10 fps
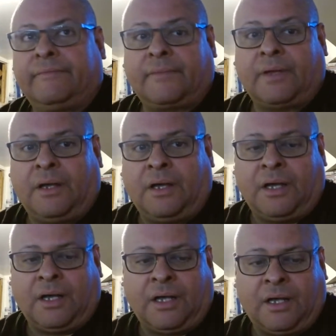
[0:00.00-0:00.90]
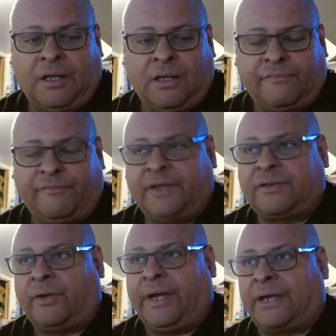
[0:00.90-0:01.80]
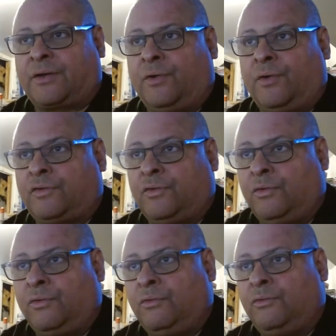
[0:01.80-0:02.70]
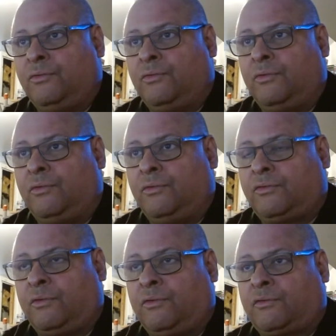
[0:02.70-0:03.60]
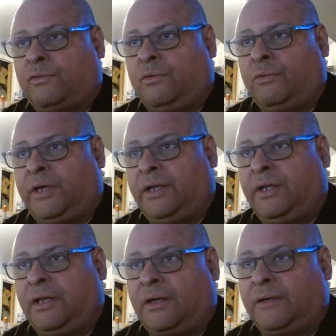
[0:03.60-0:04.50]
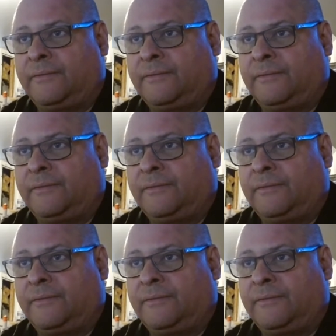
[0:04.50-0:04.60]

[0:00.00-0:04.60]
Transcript: Victor Echo 2 Zulu Zulu India.